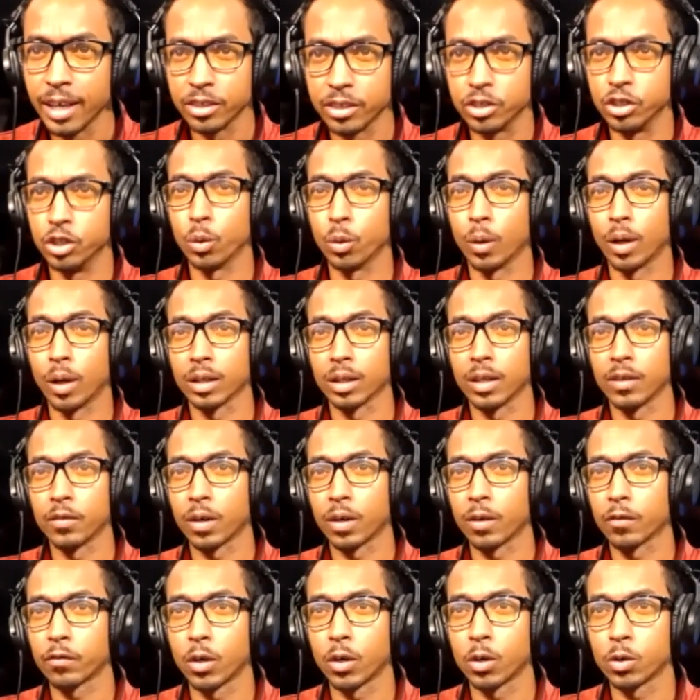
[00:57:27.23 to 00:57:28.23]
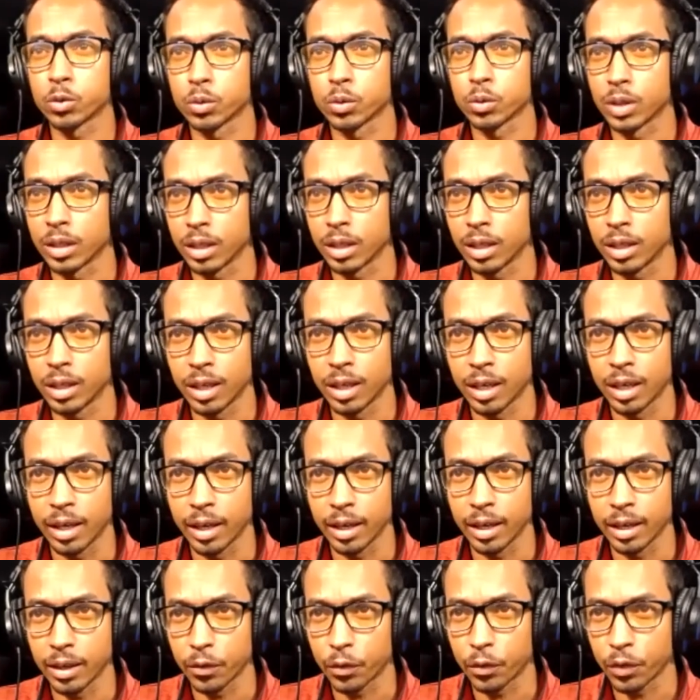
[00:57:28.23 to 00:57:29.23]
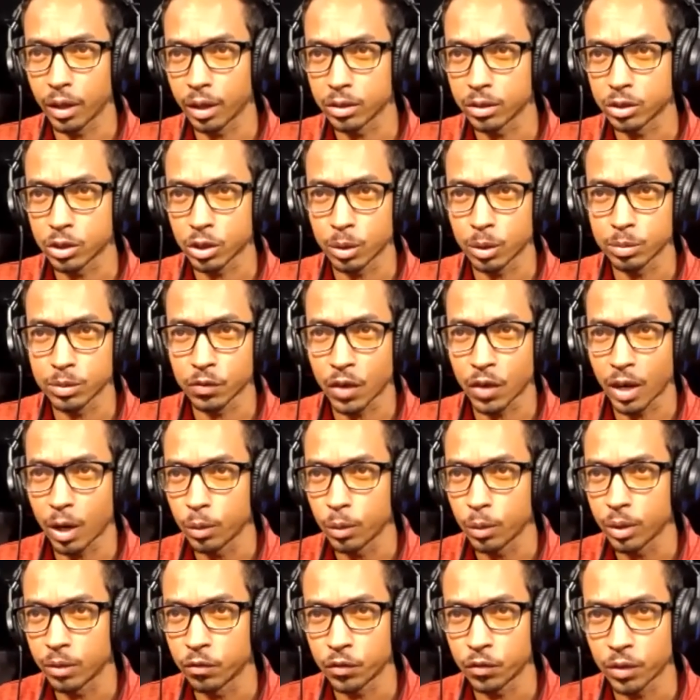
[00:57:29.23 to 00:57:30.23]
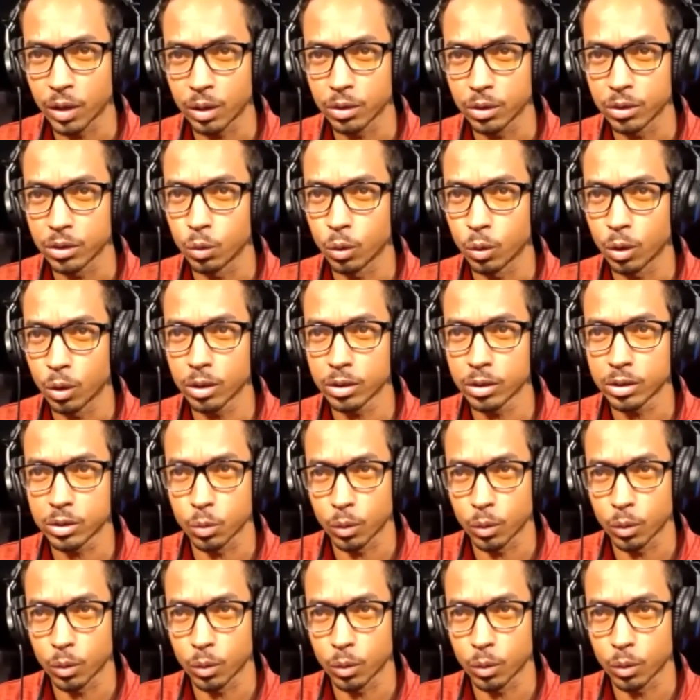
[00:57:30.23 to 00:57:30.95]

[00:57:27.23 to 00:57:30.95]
Do you want to leave our folks with anything in terms of how we can follow your work?